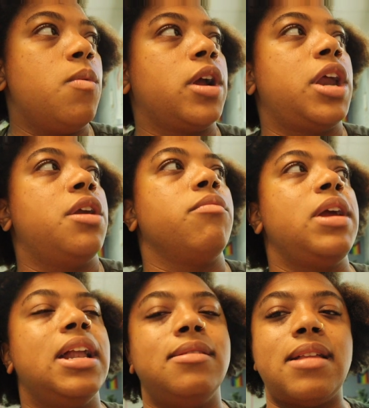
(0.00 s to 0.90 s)
we're gonna
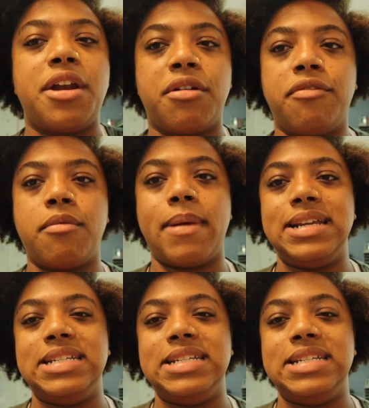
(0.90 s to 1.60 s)
read a letter from my